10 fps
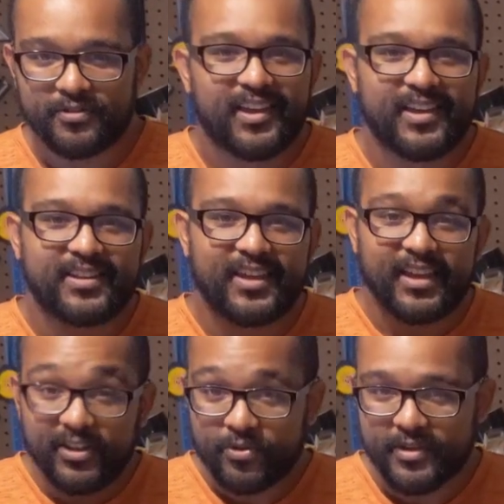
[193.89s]
it
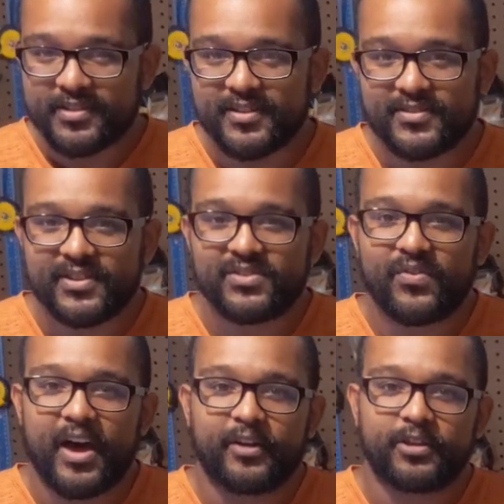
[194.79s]
increases its
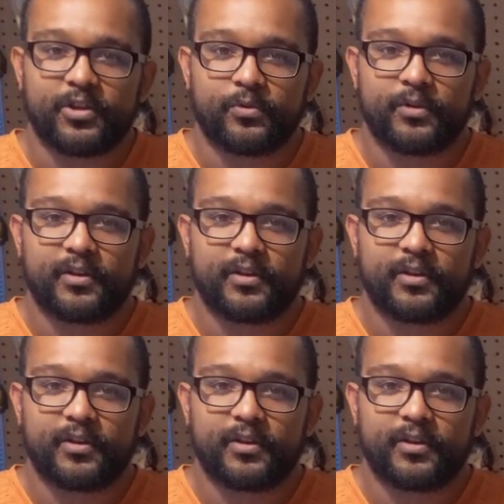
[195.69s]
value